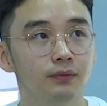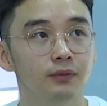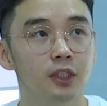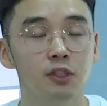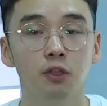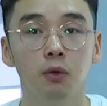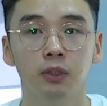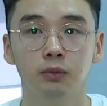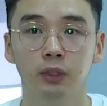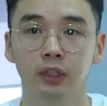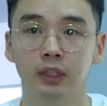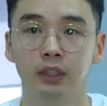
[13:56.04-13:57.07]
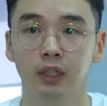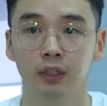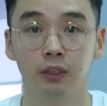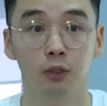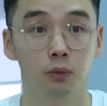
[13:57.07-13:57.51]
there's no one really
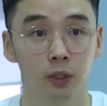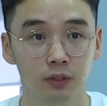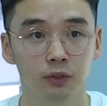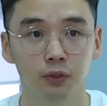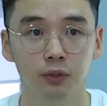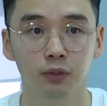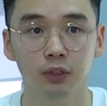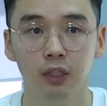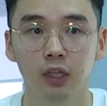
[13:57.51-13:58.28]
telling you what to do.